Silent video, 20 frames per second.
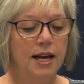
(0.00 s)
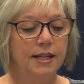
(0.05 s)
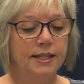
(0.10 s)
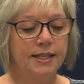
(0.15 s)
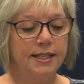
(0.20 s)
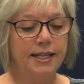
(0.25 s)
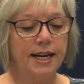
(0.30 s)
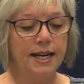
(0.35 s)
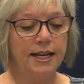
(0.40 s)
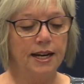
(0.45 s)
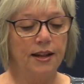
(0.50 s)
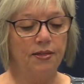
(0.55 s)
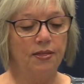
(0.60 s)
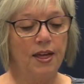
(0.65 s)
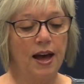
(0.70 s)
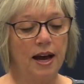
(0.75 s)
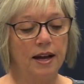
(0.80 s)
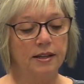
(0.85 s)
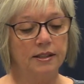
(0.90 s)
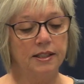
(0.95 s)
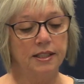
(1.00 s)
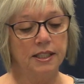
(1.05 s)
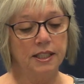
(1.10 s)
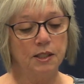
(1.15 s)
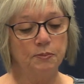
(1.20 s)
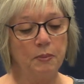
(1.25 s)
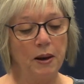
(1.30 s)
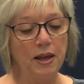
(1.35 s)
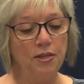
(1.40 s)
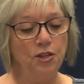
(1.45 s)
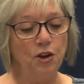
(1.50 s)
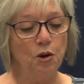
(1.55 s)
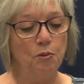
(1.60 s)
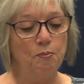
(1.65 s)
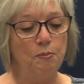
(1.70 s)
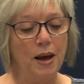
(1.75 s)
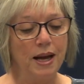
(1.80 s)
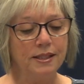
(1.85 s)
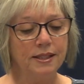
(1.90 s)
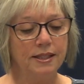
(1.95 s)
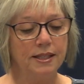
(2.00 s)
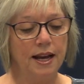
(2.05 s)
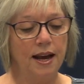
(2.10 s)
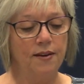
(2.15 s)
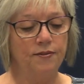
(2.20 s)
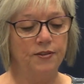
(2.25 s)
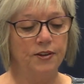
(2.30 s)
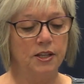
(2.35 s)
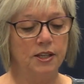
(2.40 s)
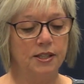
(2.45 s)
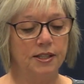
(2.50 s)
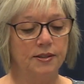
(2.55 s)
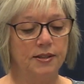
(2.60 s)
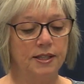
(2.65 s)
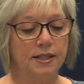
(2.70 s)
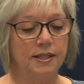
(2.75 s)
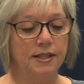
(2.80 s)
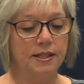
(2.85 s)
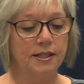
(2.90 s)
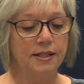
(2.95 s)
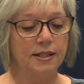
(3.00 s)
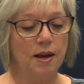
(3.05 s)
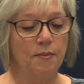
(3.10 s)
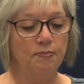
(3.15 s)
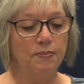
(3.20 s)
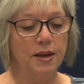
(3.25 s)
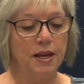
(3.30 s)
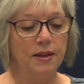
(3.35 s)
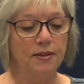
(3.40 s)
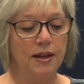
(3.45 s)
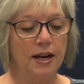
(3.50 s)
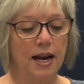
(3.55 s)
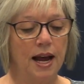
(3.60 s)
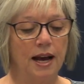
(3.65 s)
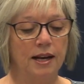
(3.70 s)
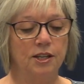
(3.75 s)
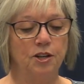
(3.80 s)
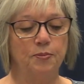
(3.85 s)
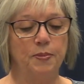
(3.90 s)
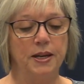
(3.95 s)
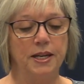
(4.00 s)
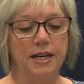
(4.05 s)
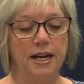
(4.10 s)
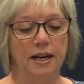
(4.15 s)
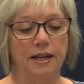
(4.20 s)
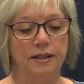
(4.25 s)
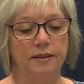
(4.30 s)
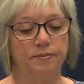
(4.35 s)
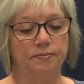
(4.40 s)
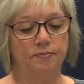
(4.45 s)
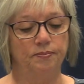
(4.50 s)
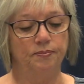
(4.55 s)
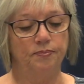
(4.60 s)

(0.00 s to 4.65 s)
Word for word: stated that despite their best efforts, this is something that had to be done.